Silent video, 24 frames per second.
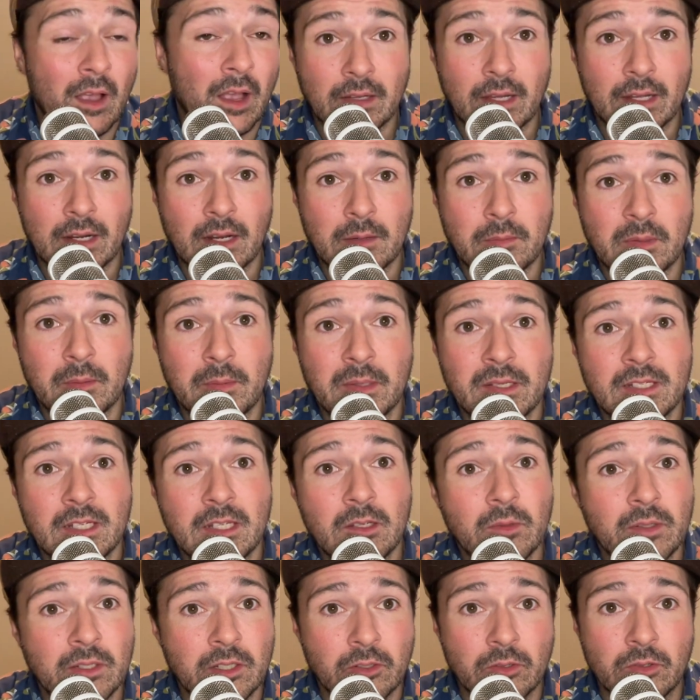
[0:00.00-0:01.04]
At
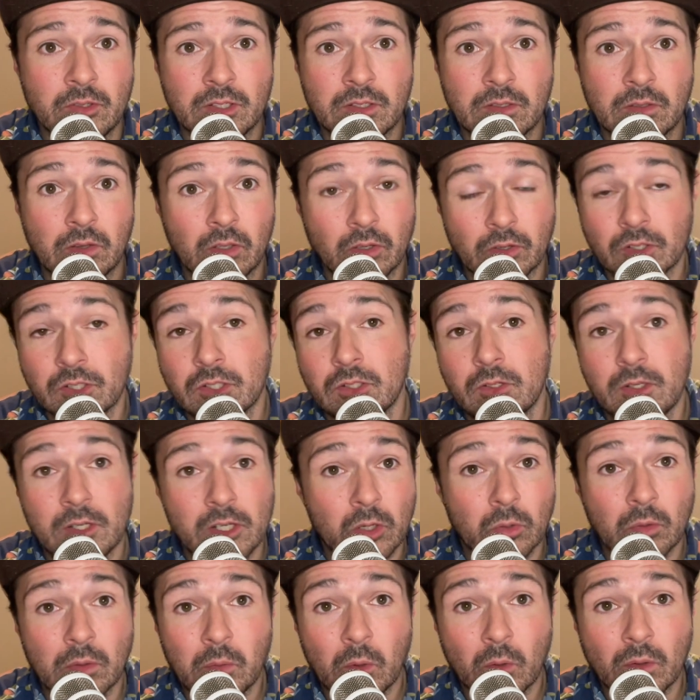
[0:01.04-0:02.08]
IPPC, we use Looker
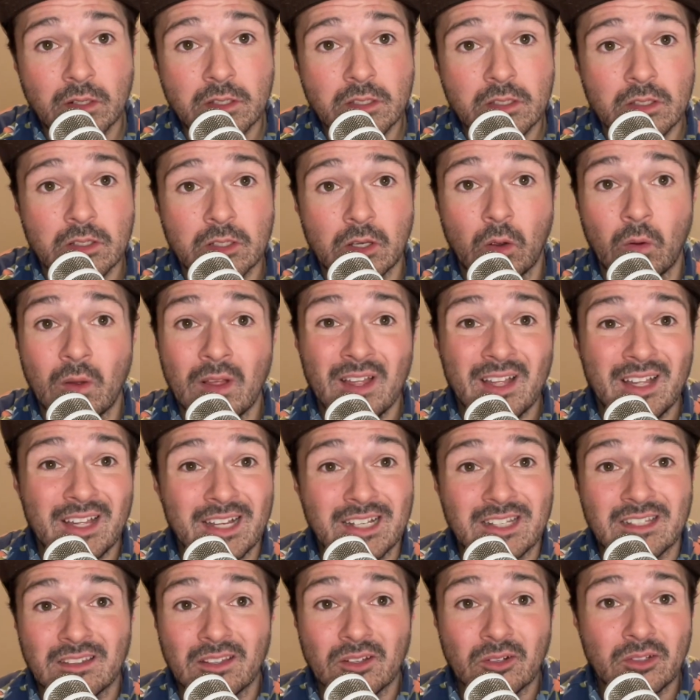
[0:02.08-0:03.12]
Studio reports. So
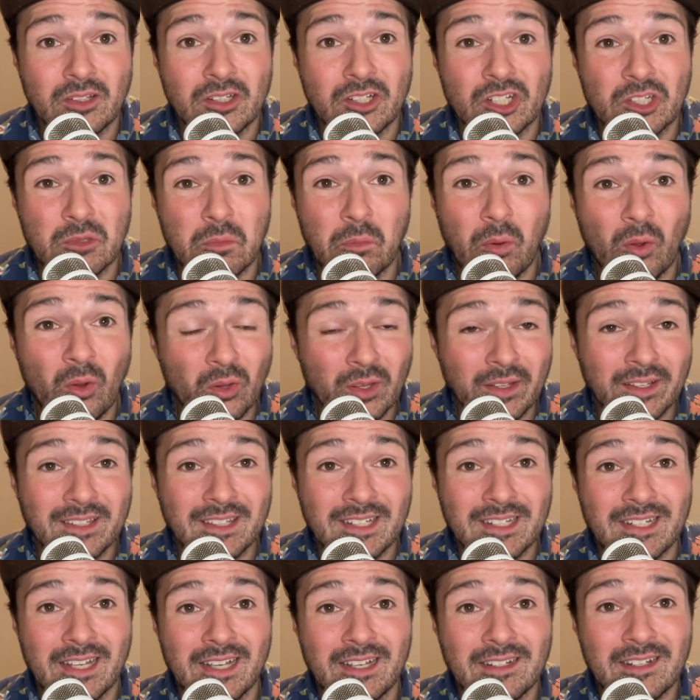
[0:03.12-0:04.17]
it's literally just pulling
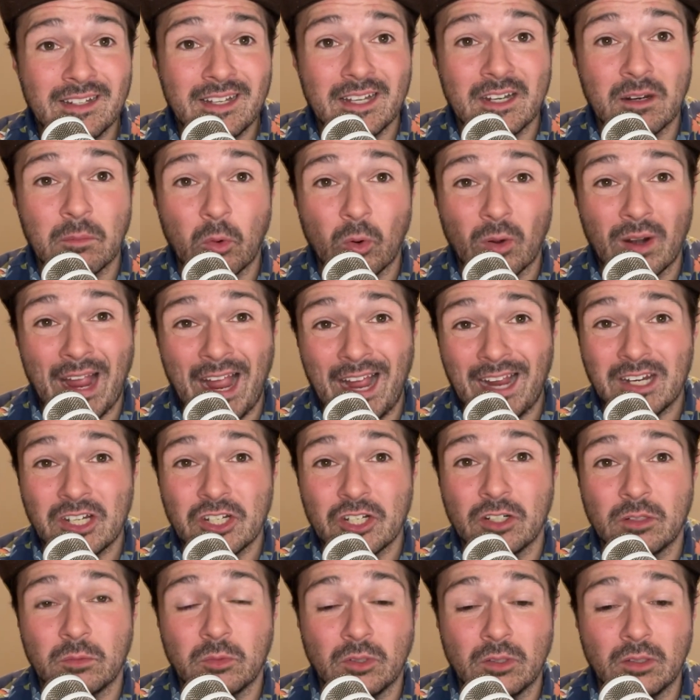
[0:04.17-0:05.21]
the data in a more
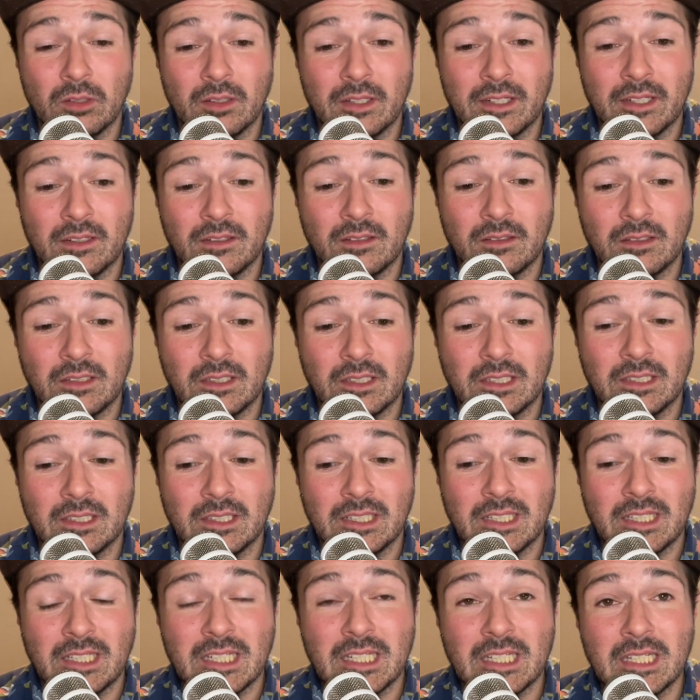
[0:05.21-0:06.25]
actionable and,
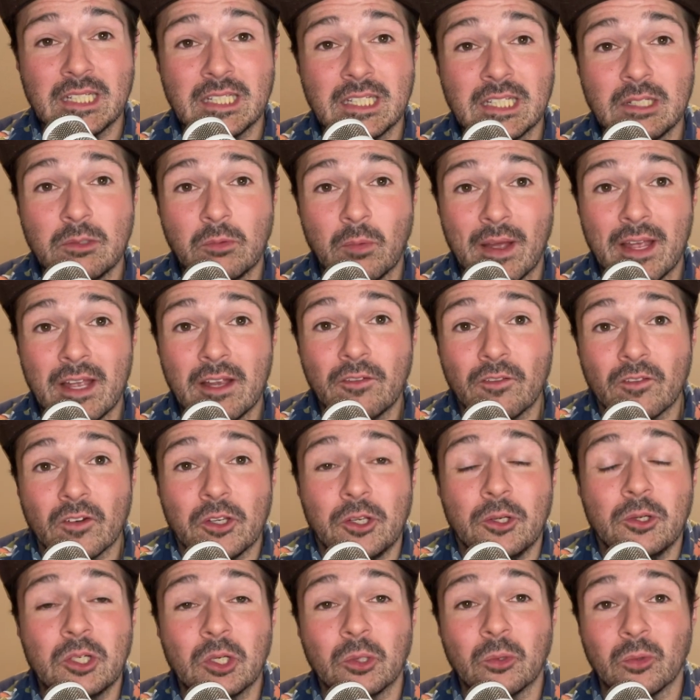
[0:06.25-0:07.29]
and easy way for
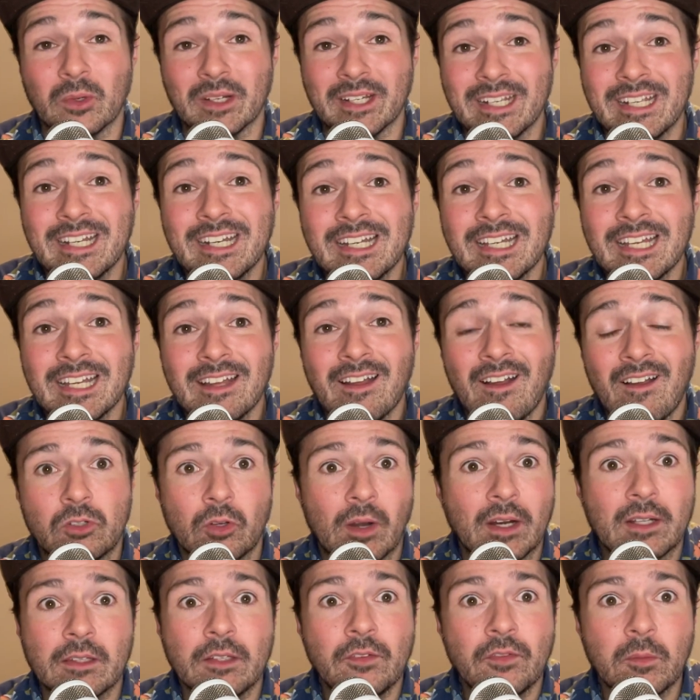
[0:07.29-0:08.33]
you to read
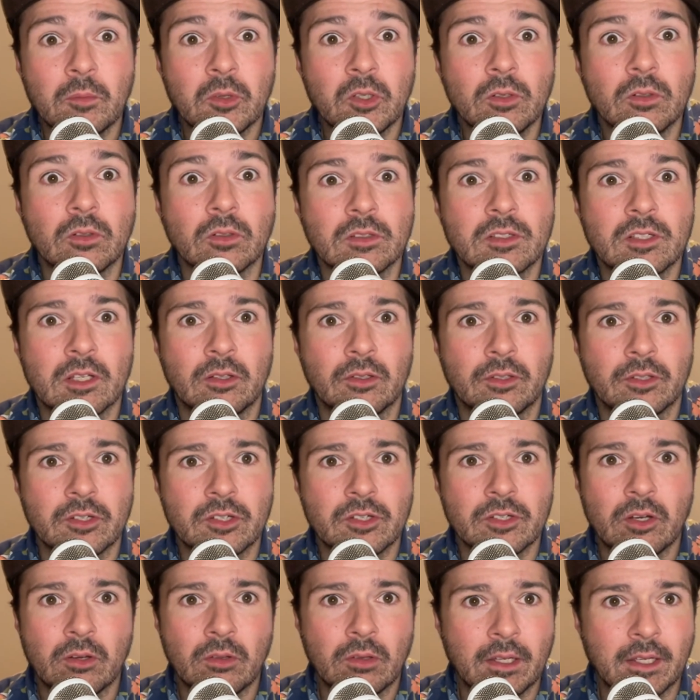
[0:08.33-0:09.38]
directly from Google. So
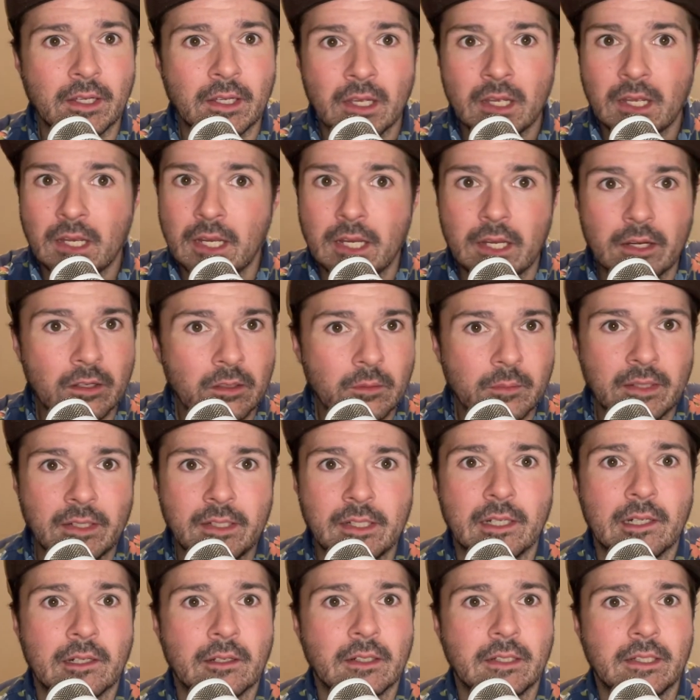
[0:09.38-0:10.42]
there's no like
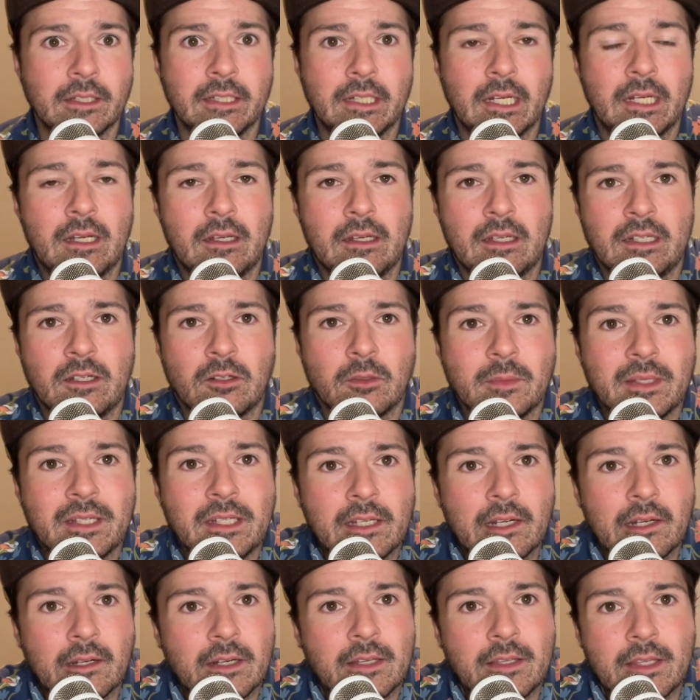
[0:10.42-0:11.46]
intermediary
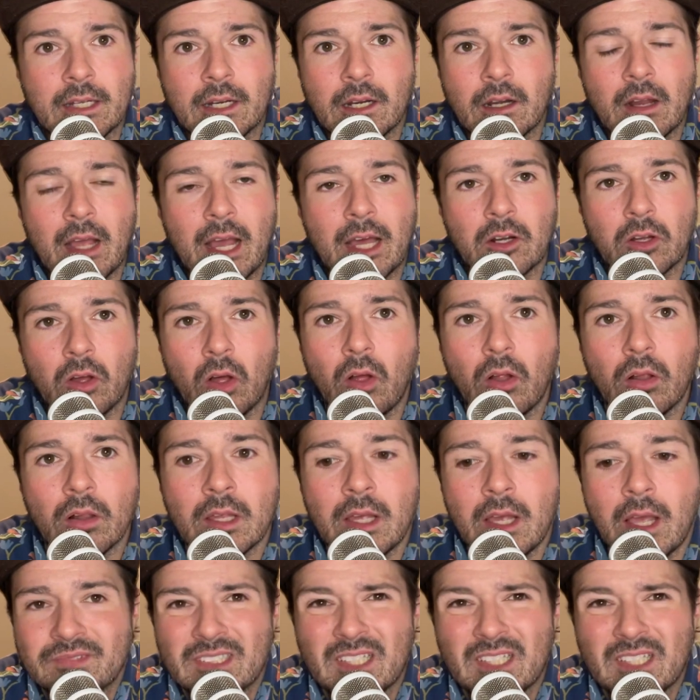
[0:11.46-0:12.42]
intermediary there at all.